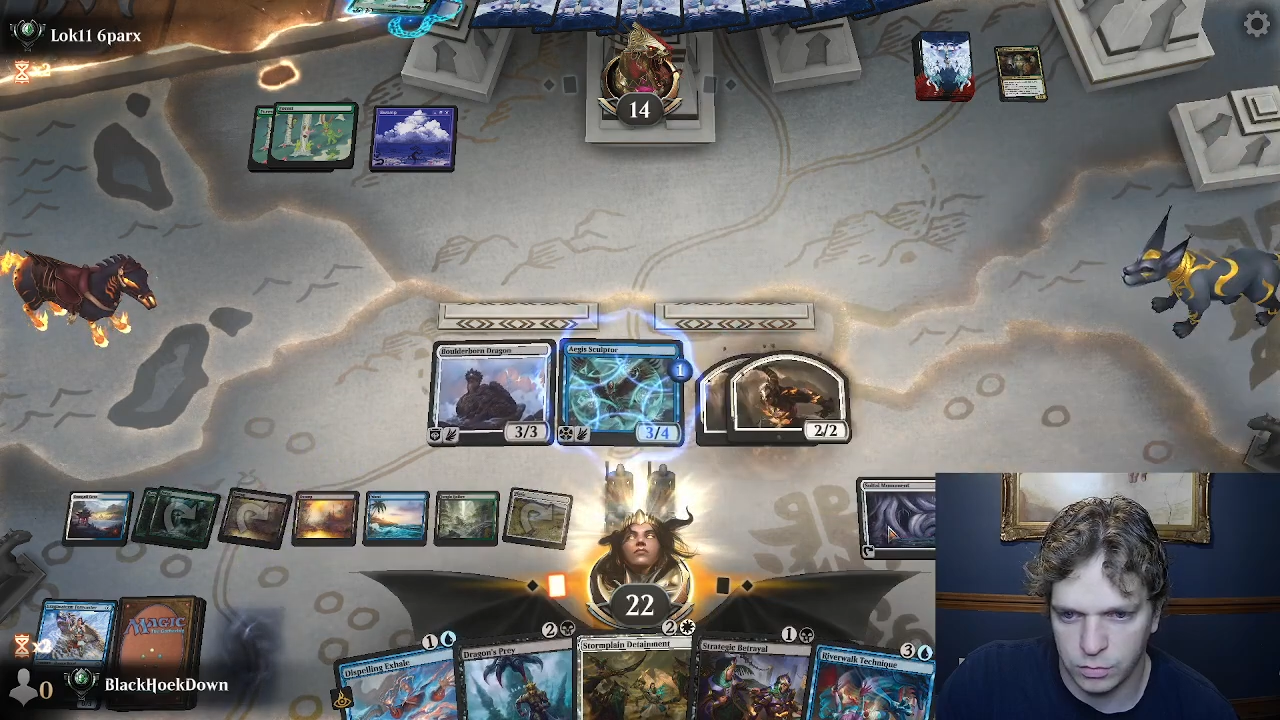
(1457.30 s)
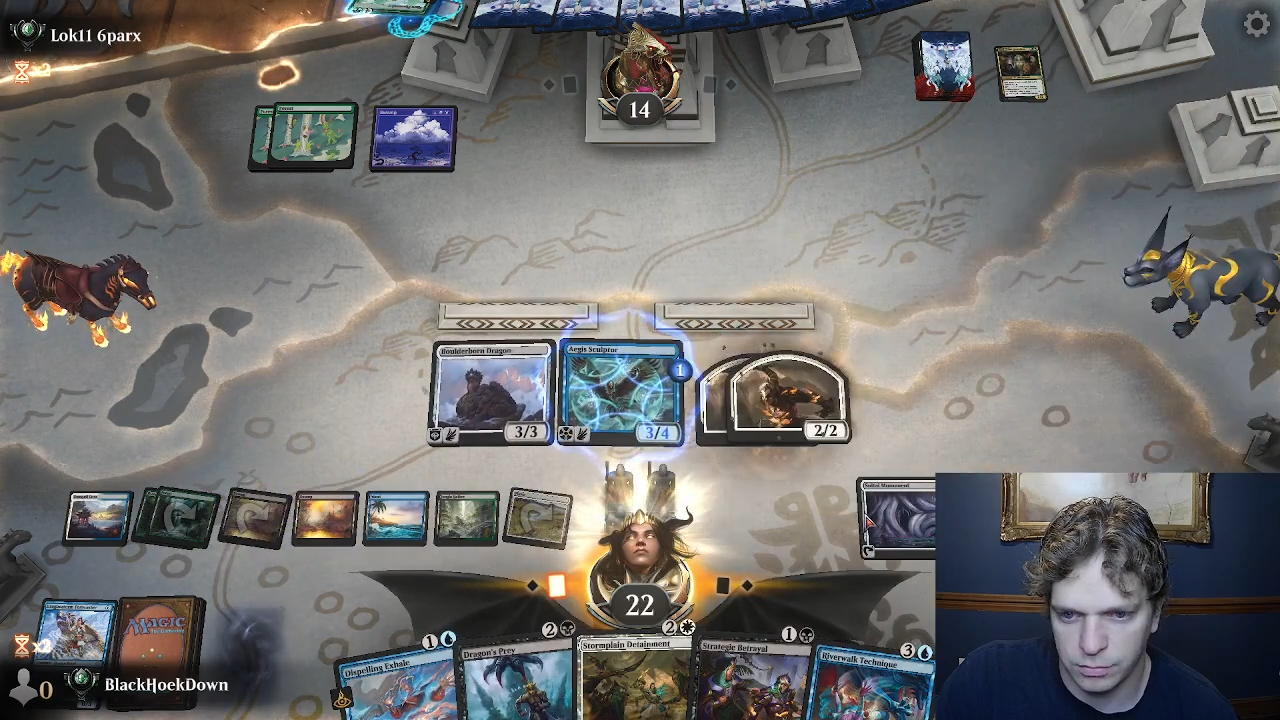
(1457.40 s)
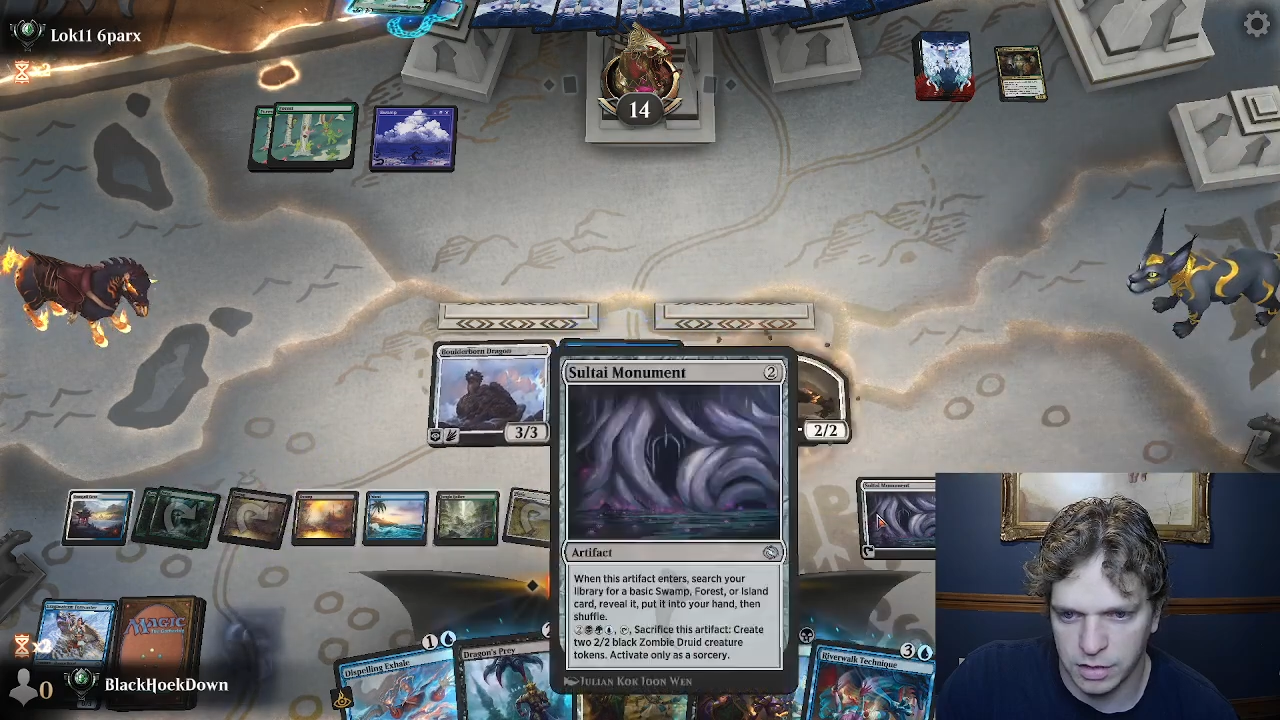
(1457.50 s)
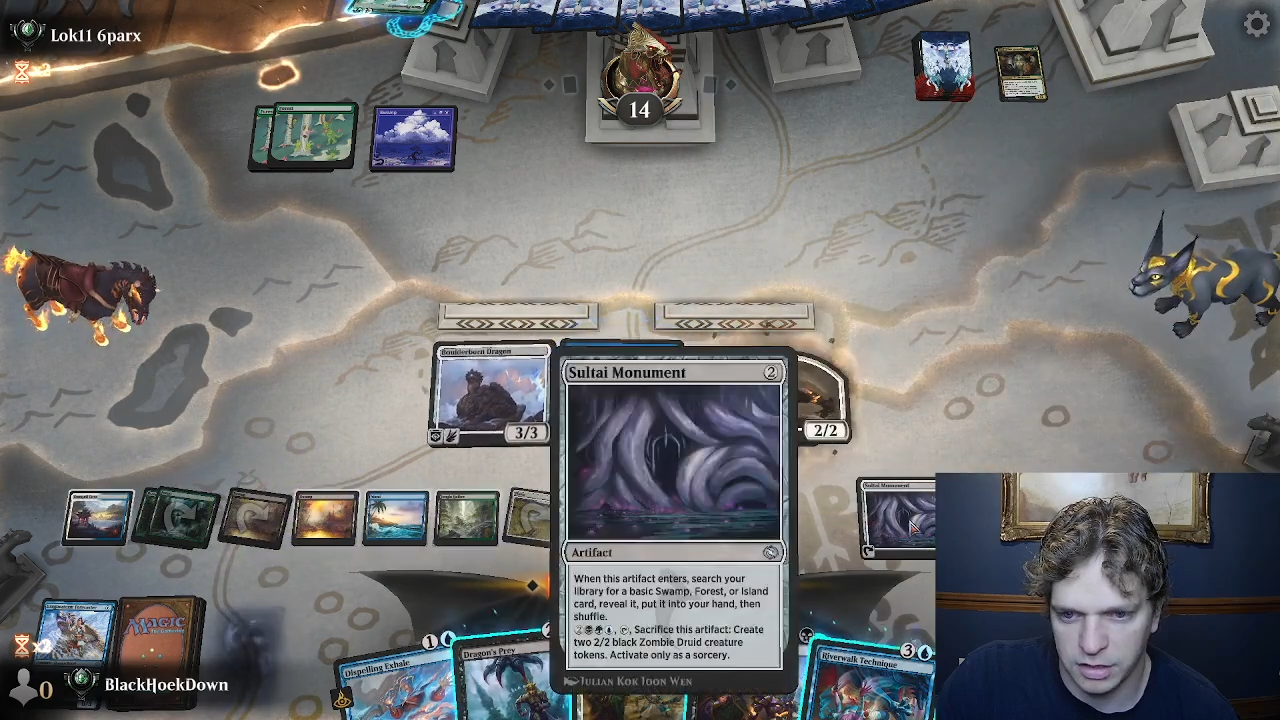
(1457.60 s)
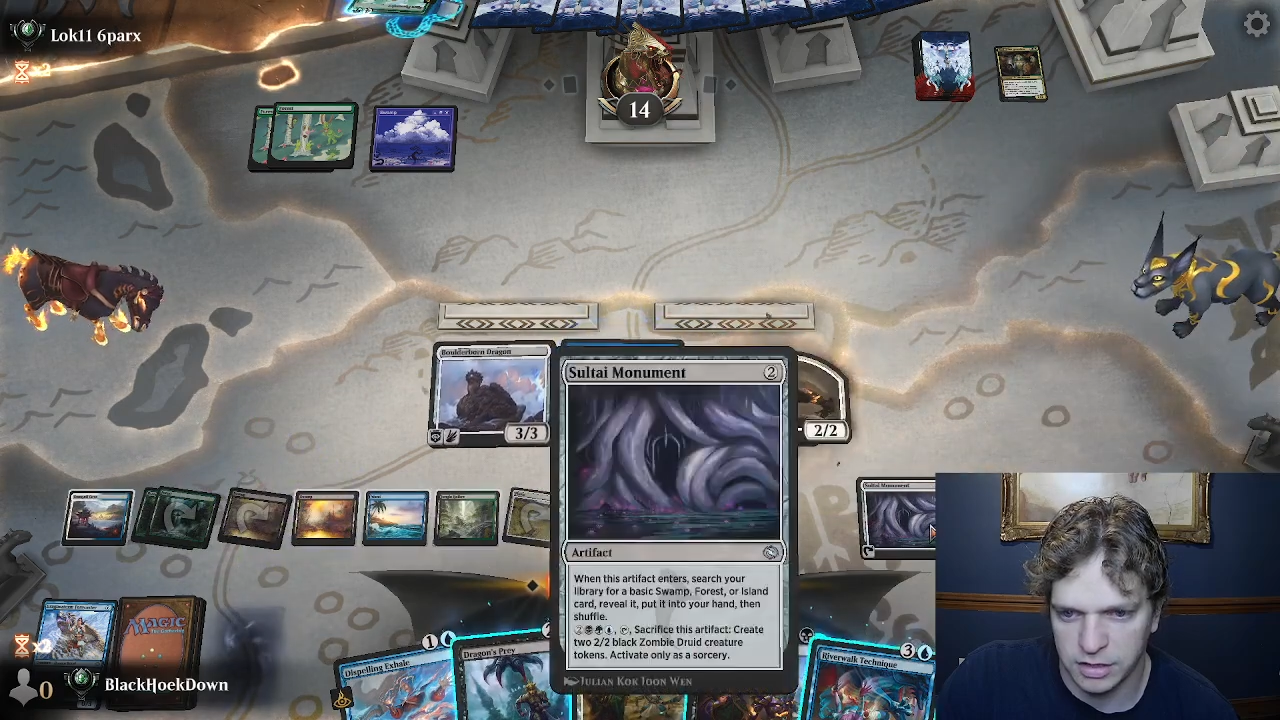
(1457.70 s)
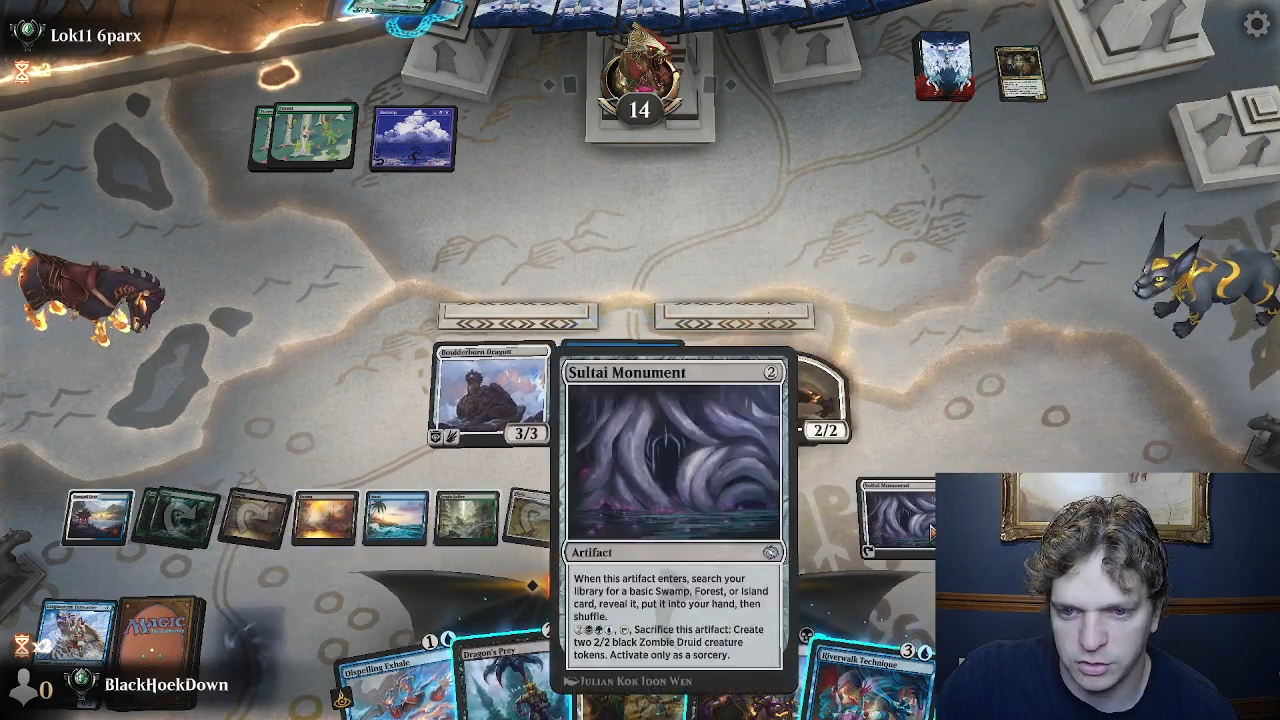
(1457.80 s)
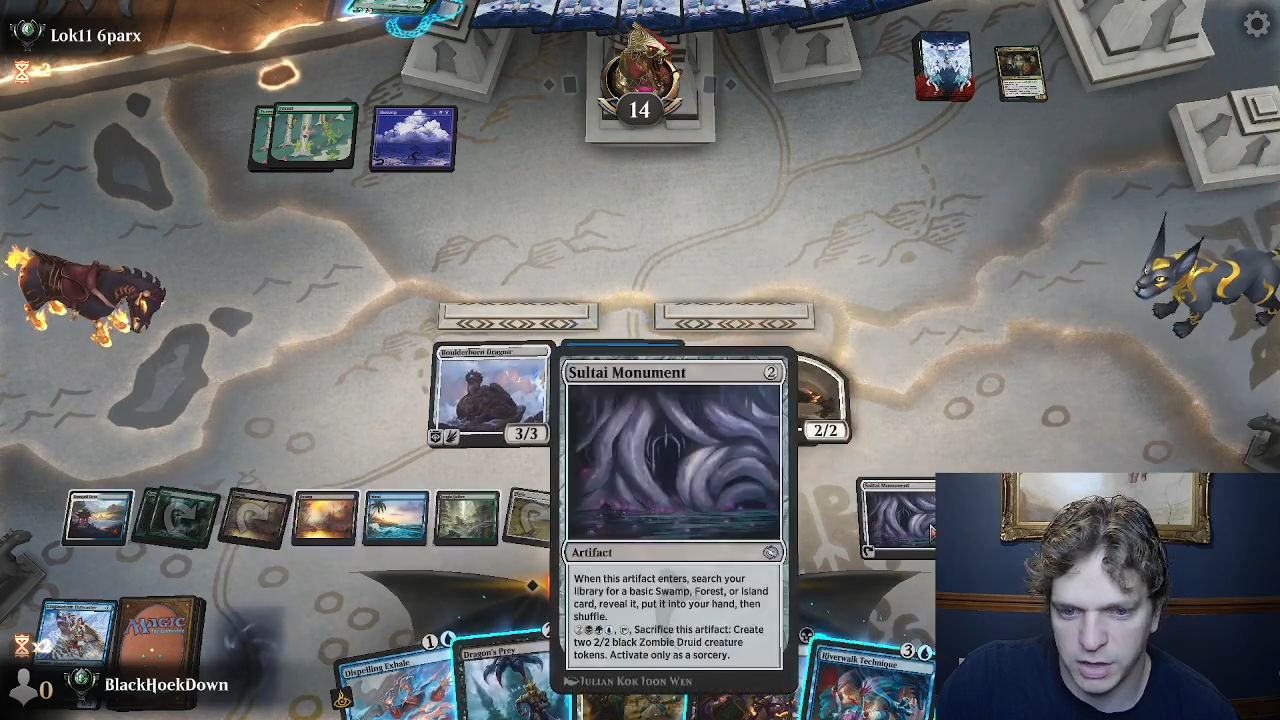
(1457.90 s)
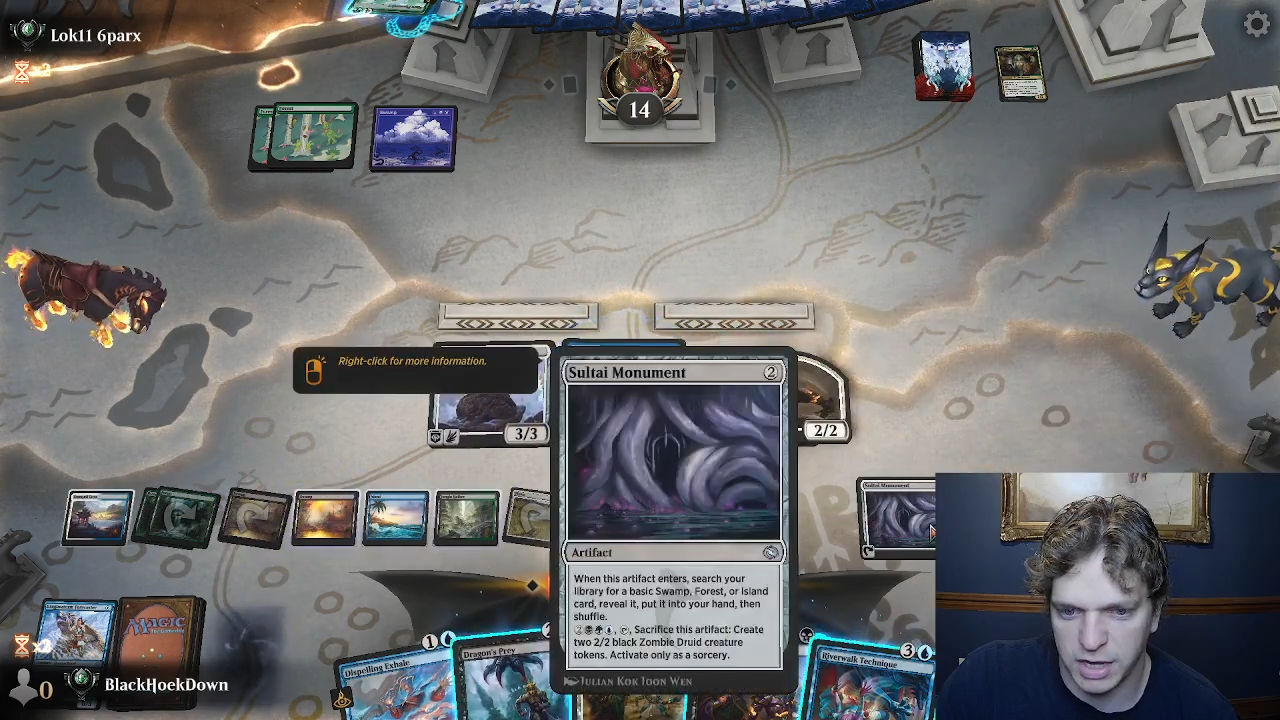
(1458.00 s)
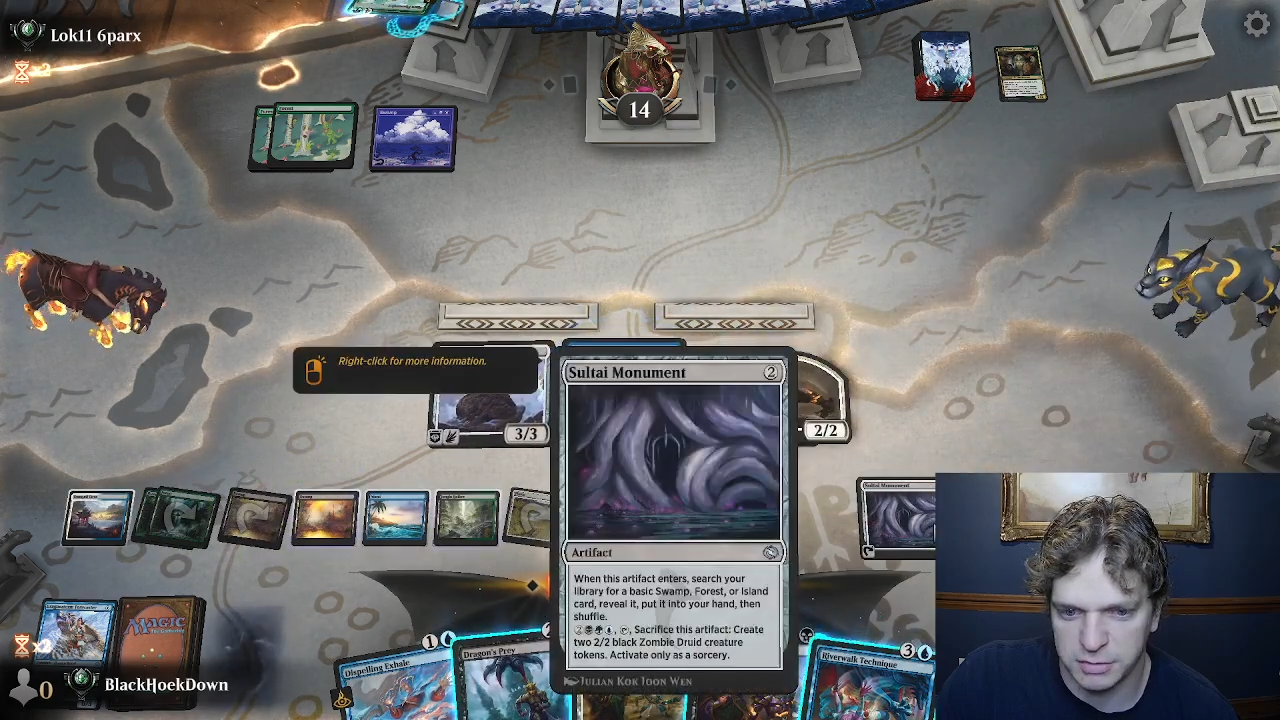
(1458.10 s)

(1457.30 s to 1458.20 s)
either way, I'm